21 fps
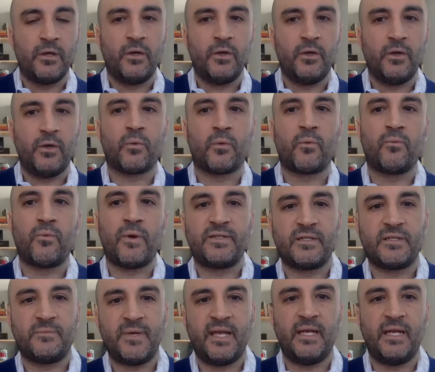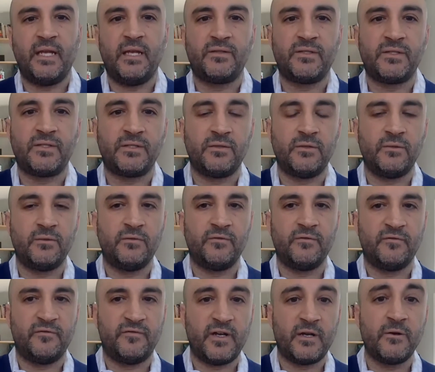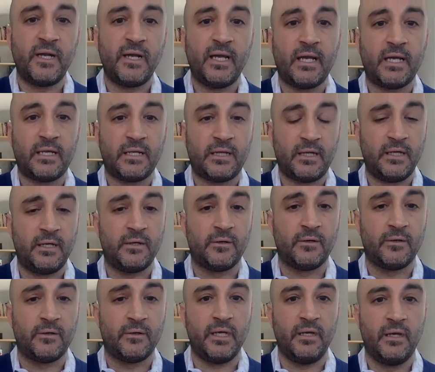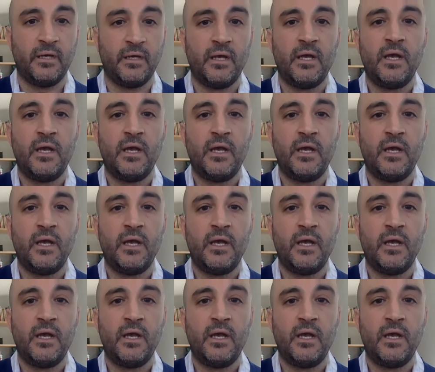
your resume needs to very clearly